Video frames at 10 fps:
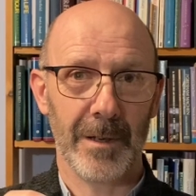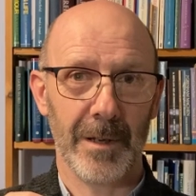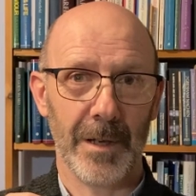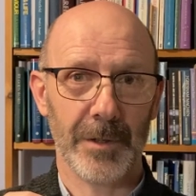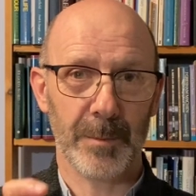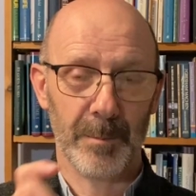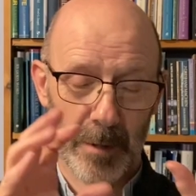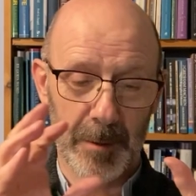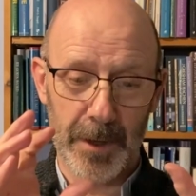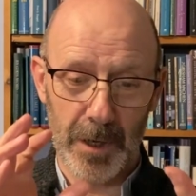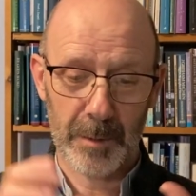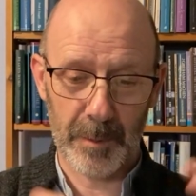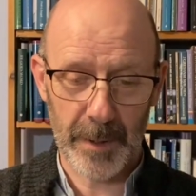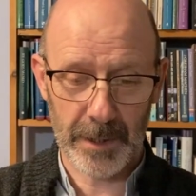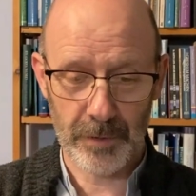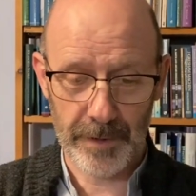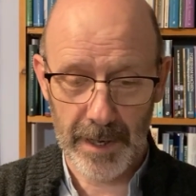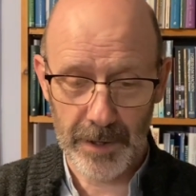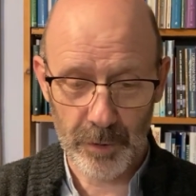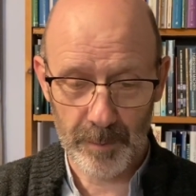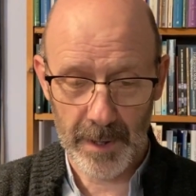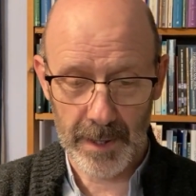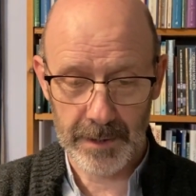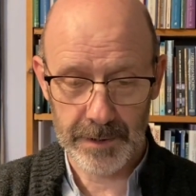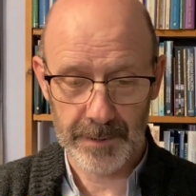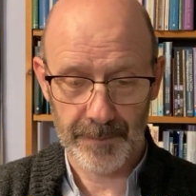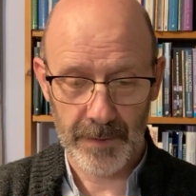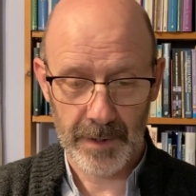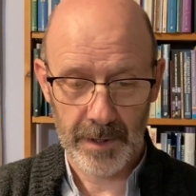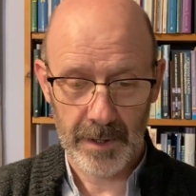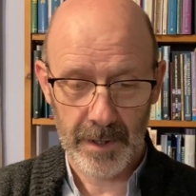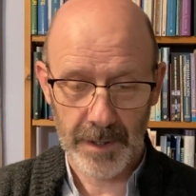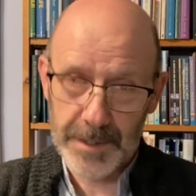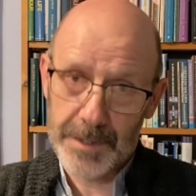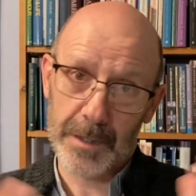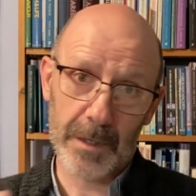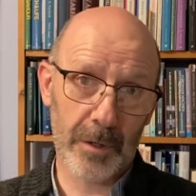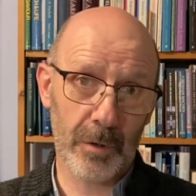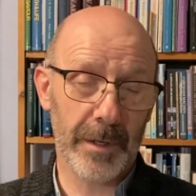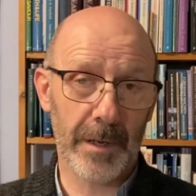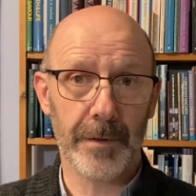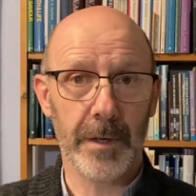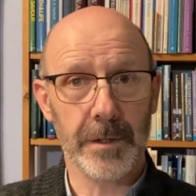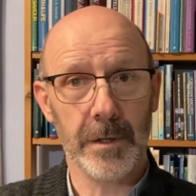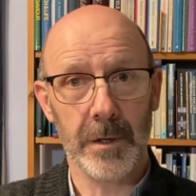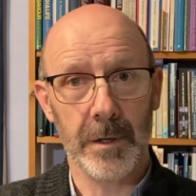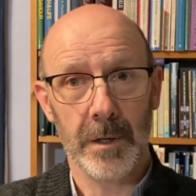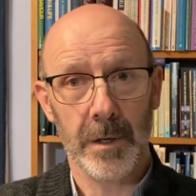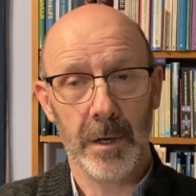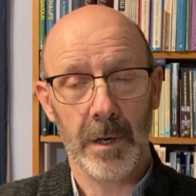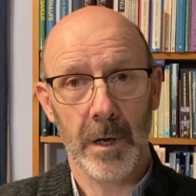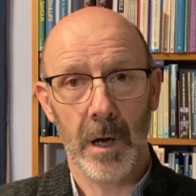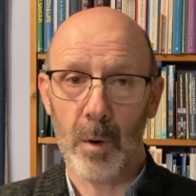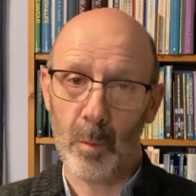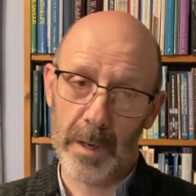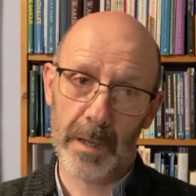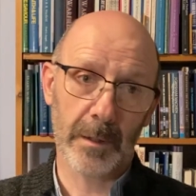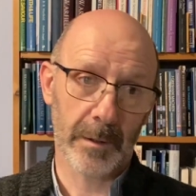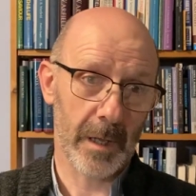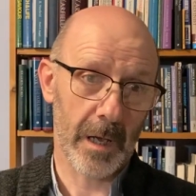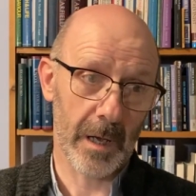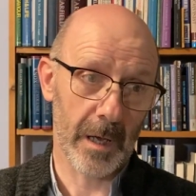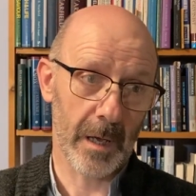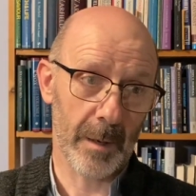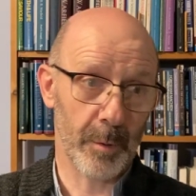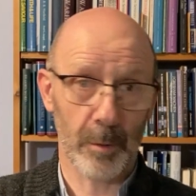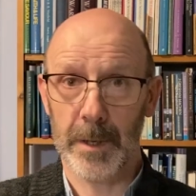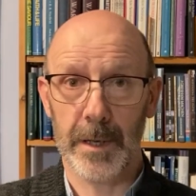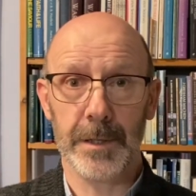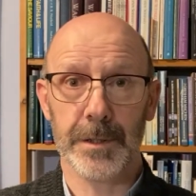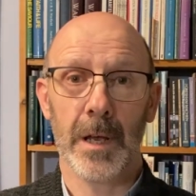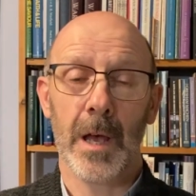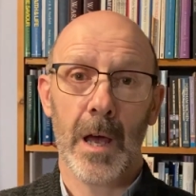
That's, maybe you can picture that in your mind. Is this a good definition? Uh, well, uh, probably is.